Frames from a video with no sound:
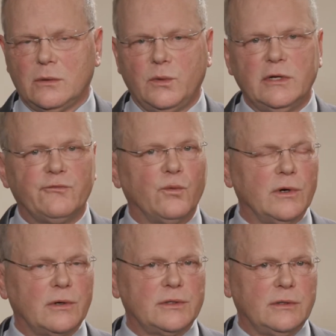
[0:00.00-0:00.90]
We have
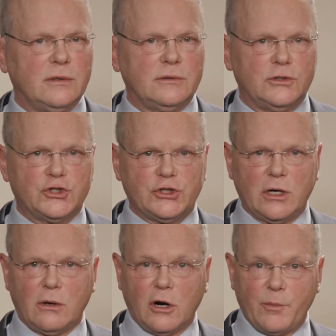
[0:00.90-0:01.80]
worked to
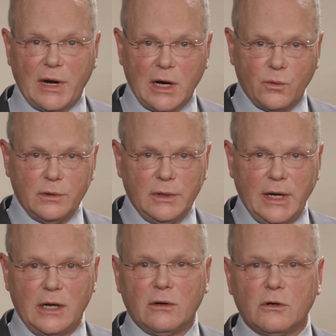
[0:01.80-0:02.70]
share our power
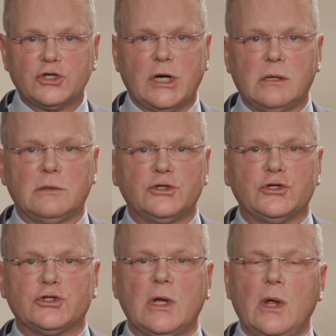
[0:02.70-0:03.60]
and our
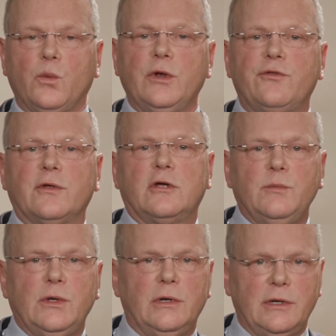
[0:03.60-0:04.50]
challenges with the
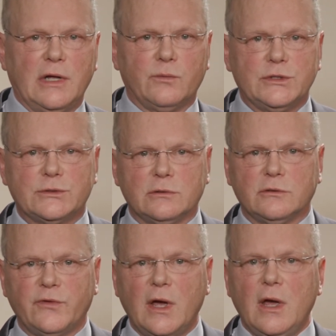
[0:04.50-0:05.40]
community that we
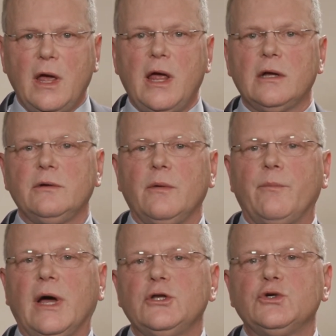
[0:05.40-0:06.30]
serve, and
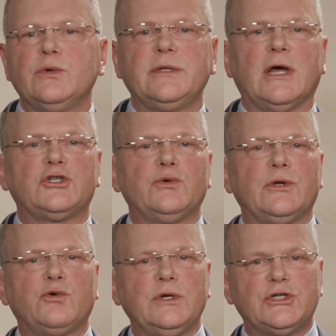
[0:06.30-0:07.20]
by doing that to
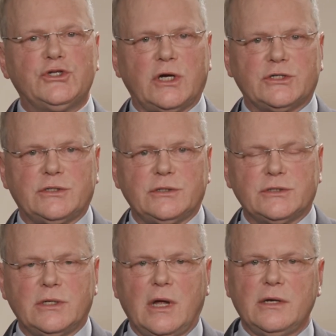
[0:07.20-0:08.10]
increase
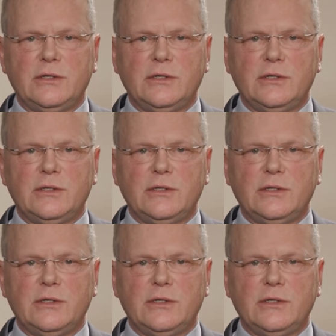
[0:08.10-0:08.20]
justice and